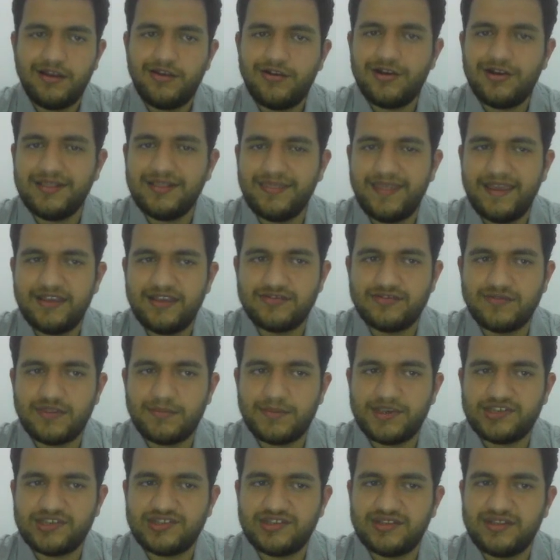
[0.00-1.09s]
Look at the age of the
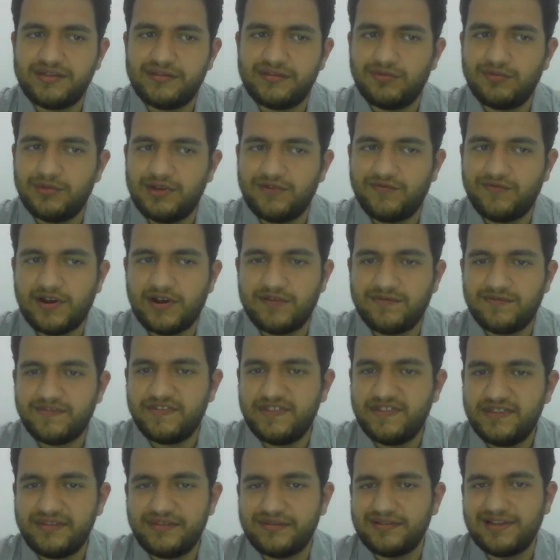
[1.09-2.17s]
patient. He's 25.
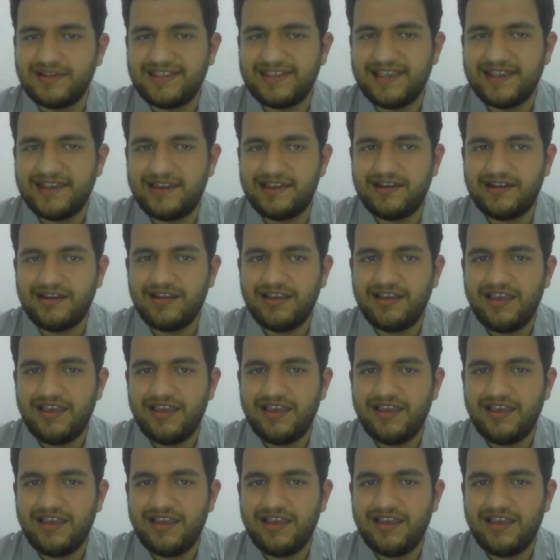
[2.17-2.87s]
This is not ALL.